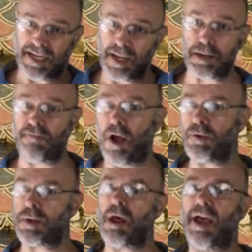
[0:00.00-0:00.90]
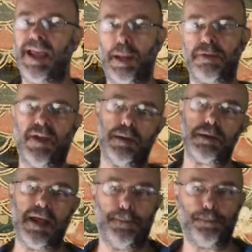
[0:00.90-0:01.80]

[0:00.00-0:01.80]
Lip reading: in his father's eye, as they say.